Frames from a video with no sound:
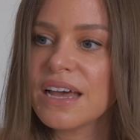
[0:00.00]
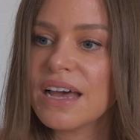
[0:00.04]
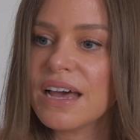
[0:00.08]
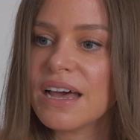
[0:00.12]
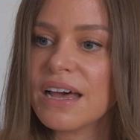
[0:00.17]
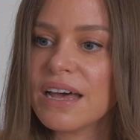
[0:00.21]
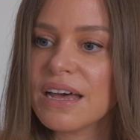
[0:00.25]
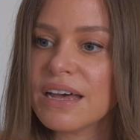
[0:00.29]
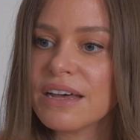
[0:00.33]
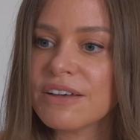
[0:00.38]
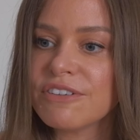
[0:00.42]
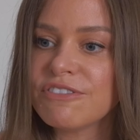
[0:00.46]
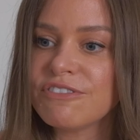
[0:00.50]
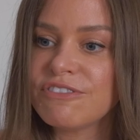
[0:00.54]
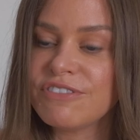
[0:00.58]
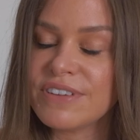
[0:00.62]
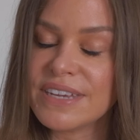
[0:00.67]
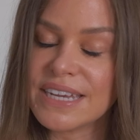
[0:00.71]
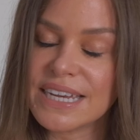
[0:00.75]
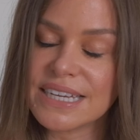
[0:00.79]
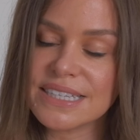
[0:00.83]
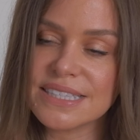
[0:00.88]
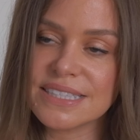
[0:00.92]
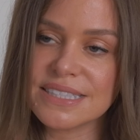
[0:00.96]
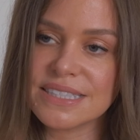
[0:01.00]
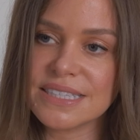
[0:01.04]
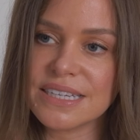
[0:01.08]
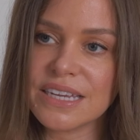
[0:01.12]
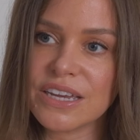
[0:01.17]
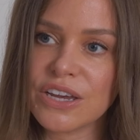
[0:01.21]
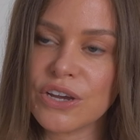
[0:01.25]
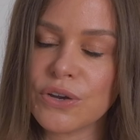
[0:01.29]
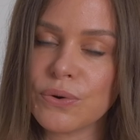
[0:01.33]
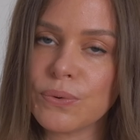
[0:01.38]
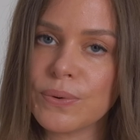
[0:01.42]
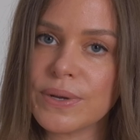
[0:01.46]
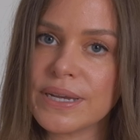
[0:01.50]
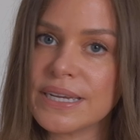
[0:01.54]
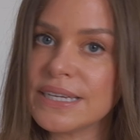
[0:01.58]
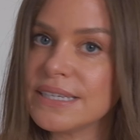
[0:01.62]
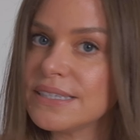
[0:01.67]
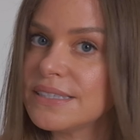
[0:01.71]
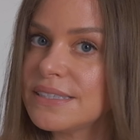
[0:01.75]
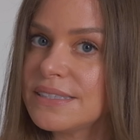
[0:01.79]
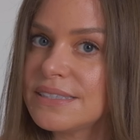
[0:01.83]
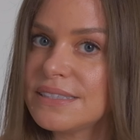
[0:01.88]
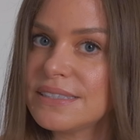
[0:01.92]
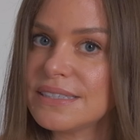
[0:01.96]
Uh, VSCO
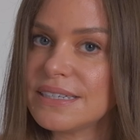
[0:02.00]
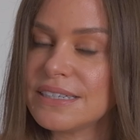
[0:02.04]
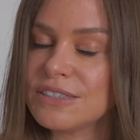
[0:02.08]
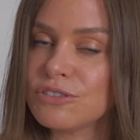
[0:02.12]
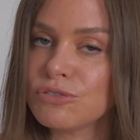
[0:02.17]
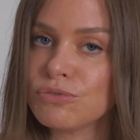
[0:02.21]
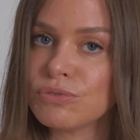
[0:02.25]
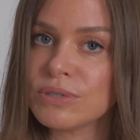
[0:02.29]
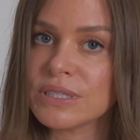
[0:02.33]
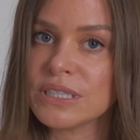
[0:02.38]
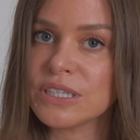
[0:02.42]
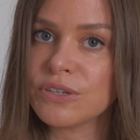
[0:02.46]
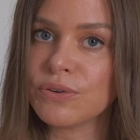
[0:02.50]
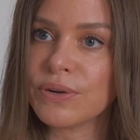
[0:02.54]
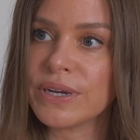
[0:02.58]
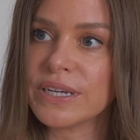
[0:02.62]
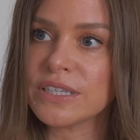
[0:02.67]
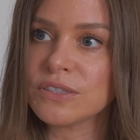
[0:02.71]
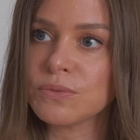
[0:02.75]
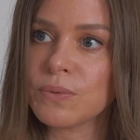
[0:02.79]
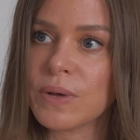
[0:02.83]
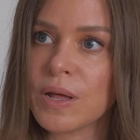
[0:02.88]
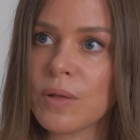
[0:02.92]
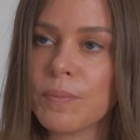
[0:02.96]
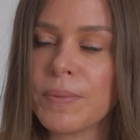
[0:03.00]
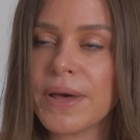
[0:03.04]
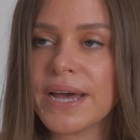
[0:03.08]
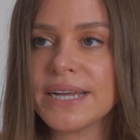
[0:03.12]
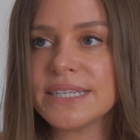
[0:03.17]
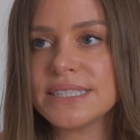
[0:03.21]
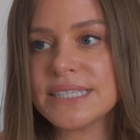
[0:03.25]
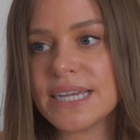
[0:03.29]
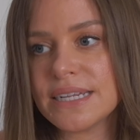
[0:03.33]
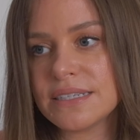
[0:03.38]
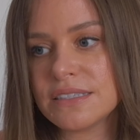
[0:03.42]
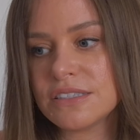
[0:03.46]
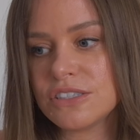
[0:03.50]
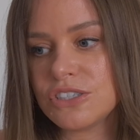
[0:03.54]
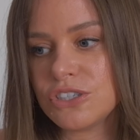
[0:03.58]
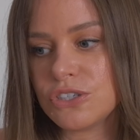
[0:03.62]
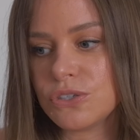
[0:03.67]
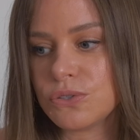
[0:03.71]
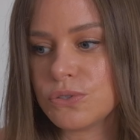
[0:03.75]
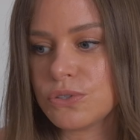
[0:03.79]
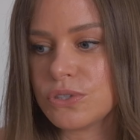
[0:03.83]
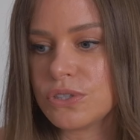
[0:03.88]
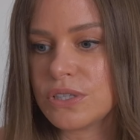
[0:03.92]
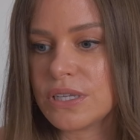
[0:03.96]
is is really mm. great as well, but I tend to
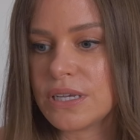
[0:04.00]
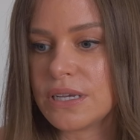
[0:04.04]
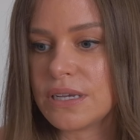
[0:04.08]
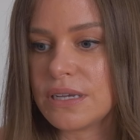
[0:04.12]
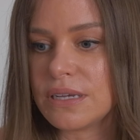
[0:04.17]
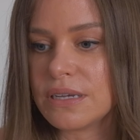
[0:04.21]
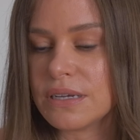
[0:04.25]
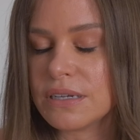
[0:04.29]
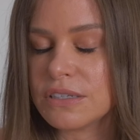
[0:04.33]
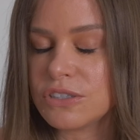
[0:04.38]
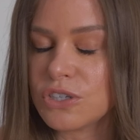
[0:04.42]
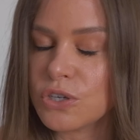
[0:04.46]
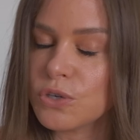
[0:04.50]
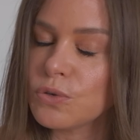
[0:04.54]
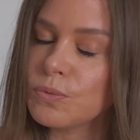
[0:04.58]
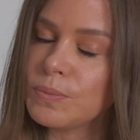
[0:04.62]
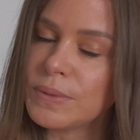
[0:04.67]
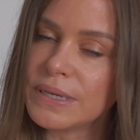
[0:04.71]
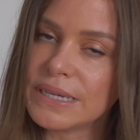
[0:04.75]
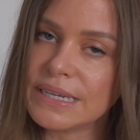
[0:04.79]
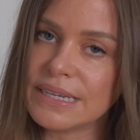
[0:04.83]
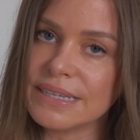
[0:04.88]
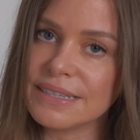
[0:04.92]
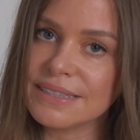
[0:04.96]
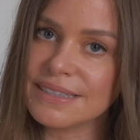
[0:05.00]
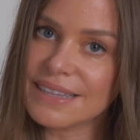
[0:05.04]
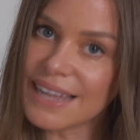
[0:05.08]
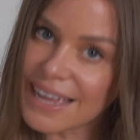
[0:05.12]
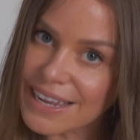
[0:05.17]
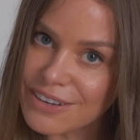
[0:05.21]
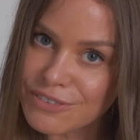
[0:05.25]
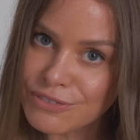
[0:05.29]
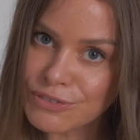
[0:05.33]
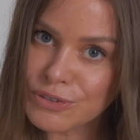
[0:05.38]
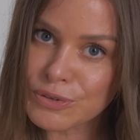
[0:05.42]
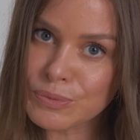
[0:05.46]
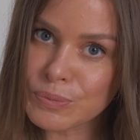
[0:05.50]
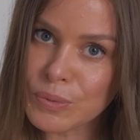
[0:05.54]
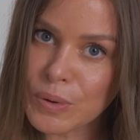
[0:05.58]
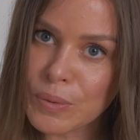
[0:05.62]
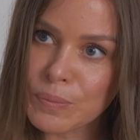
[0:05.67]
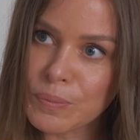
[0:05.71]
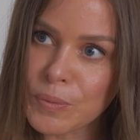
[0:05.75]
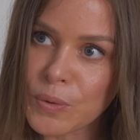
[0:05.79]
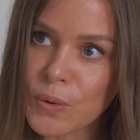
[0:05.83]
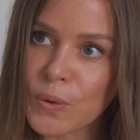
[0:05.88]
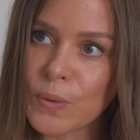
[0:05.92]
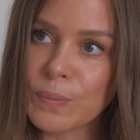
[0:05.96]
use the Adobe Lightroom one
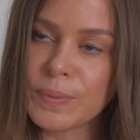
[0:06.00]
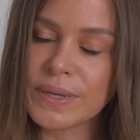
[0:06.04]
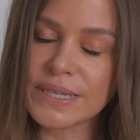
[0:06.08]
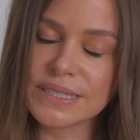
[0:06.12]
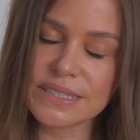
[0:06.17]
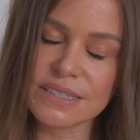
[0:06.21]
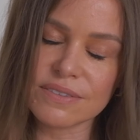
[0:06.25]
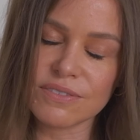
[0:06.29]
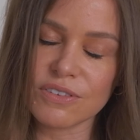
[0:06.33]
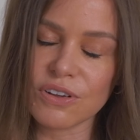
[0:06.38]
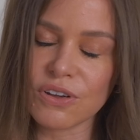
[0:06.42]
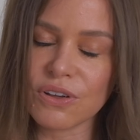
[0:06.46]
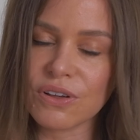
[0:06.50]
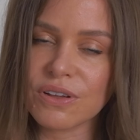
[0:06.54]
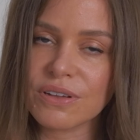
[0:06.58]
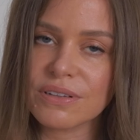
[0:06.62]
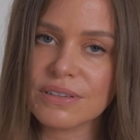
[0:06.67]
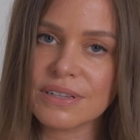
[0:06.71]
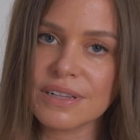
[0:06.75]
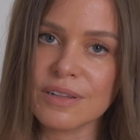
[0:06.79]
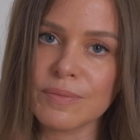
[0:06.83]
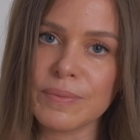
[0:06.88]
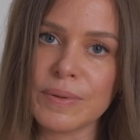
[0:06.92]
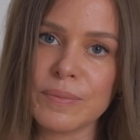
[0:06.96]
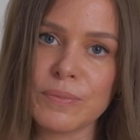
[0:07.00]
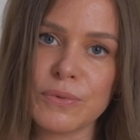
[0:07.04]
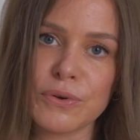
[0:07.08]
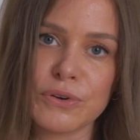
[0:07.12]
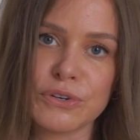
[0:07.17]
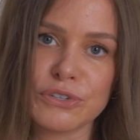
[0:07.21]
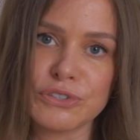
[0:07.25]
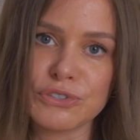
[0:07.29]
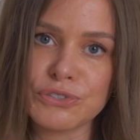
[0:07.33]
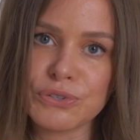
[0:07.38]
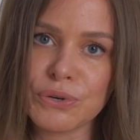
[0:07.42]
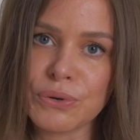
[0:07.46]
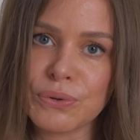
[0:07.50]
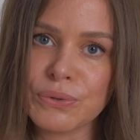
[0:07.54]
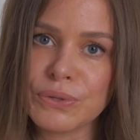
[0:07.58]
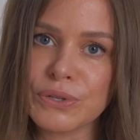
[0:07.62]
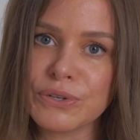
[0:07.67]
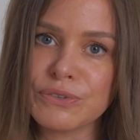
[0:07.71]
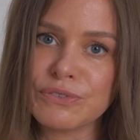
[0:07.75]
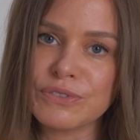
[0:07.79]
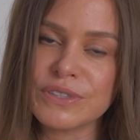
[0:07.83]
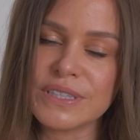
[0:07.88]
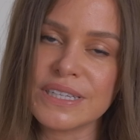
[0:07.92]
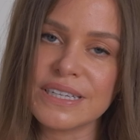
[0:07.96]
more because I've got a little bit more control
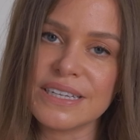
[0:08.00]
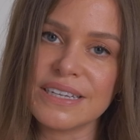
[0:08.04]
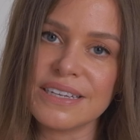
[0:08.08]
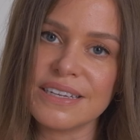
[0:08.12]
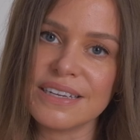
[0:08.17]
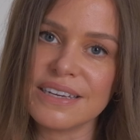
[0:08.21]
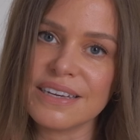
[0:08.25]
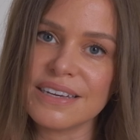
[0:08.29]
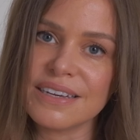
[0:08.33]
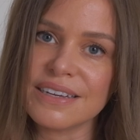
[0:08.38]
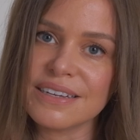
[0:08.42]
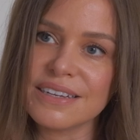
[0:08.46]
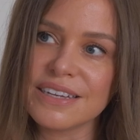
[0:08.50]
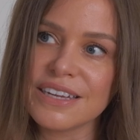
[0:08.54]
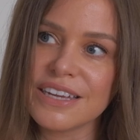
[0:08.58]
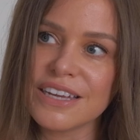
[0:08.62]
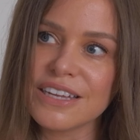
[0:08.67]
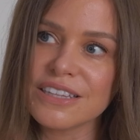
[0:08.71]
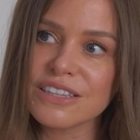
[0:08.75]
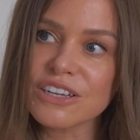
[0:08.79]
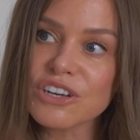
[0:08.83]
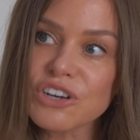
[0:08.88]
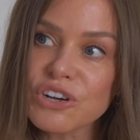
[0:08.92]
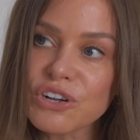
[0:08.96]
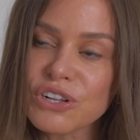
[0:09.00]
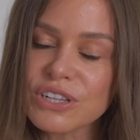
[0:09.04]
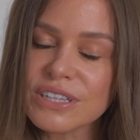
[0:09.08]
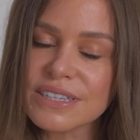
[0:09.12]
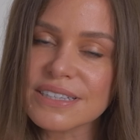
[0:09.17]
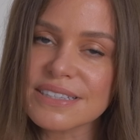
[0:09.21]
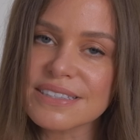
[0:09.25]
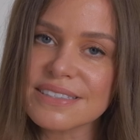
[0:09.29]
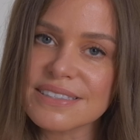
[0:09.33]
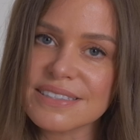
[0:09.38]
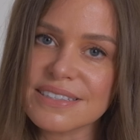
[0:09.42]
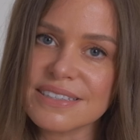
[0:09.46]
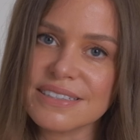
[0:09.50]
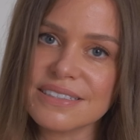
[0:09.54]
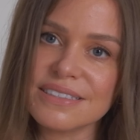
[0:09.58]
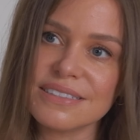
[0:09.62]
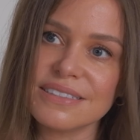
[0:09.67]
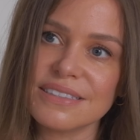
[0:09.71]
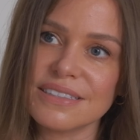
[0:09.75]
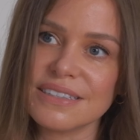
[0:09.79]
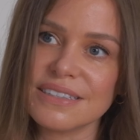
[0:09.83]
over the uh, the colors and